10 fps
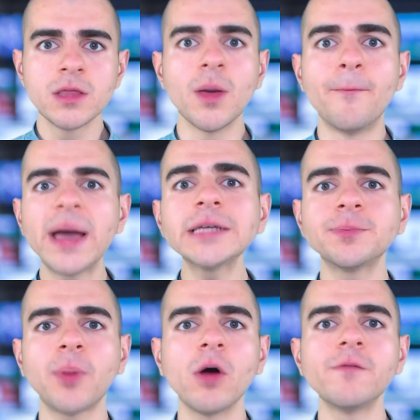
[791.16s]
The
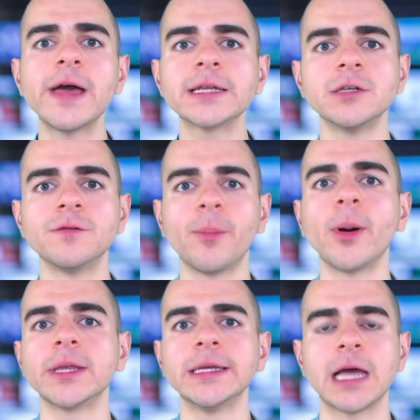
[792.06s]
Best Ball Fantasy
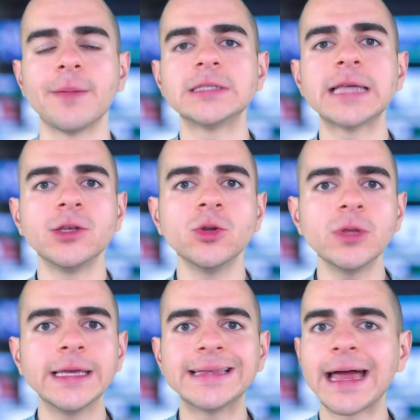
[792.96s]
Football League type is a new
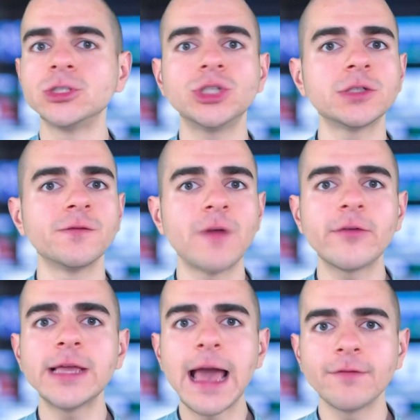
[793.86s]
league that is just
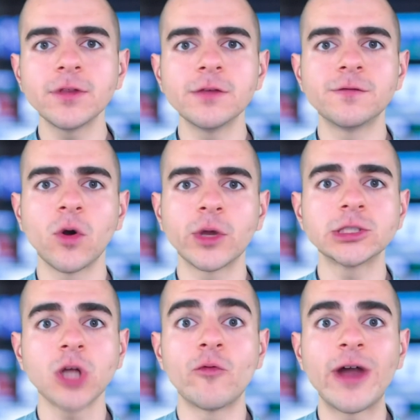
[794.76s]
very heavily
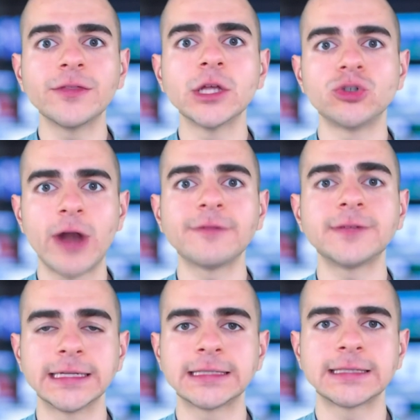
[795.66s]
focused around the
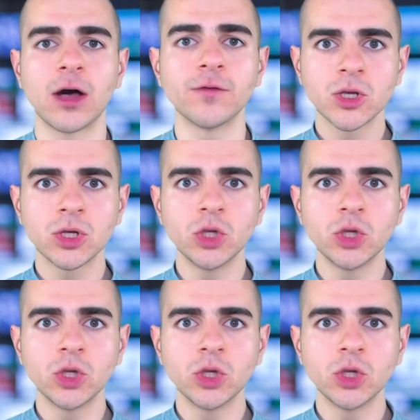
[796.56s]
draft itself.